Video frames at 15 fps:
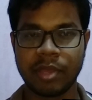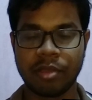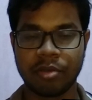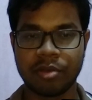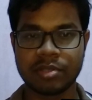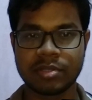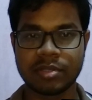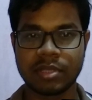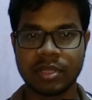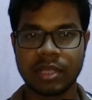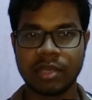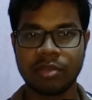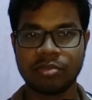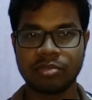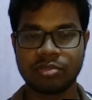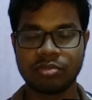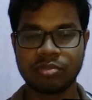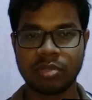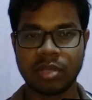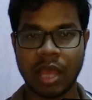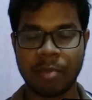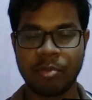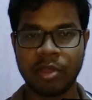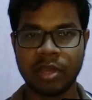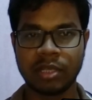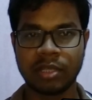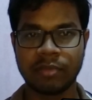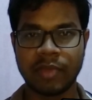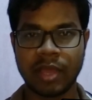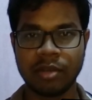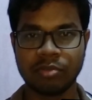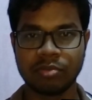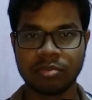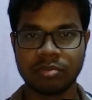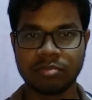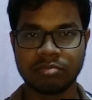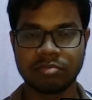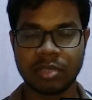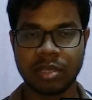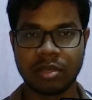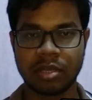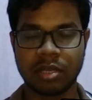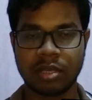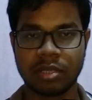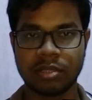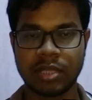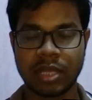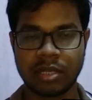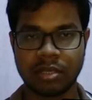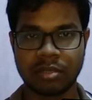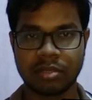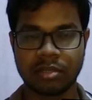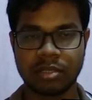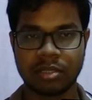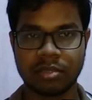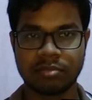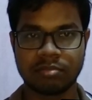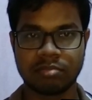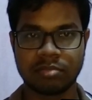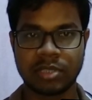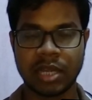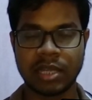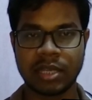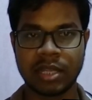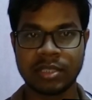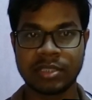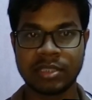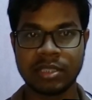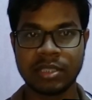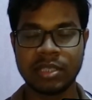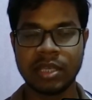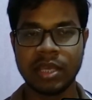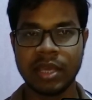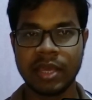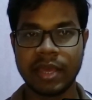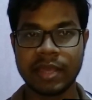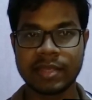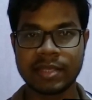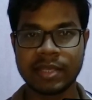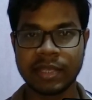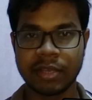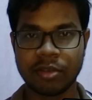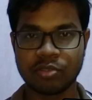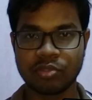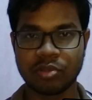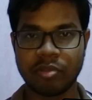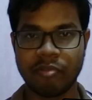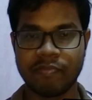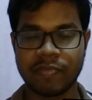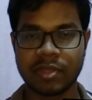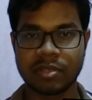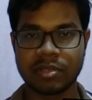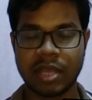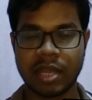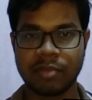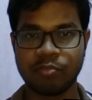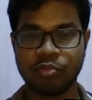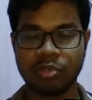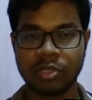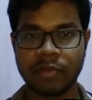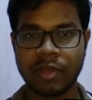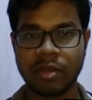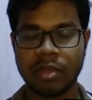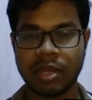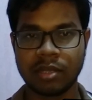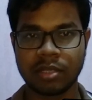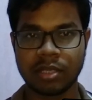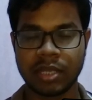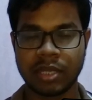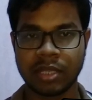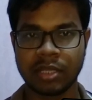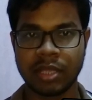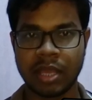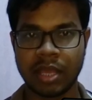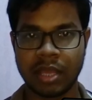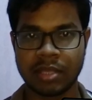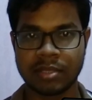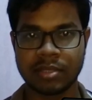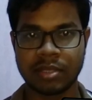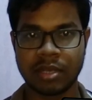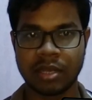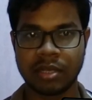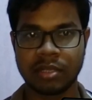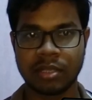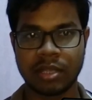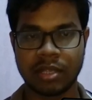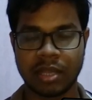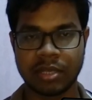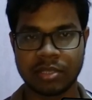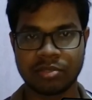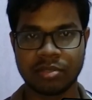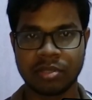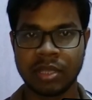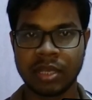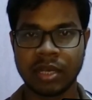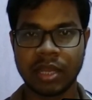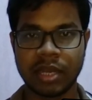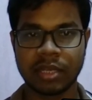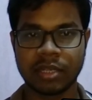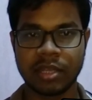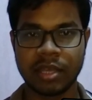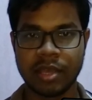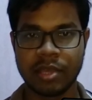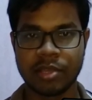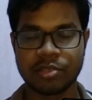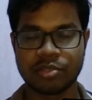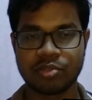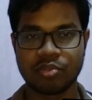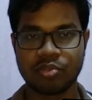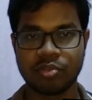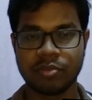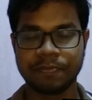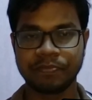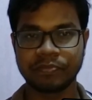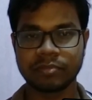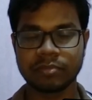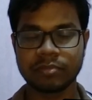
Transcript: because you should avoid the value that delta G is in kilojoule and put the value and getting the answer, and that is incorrect. So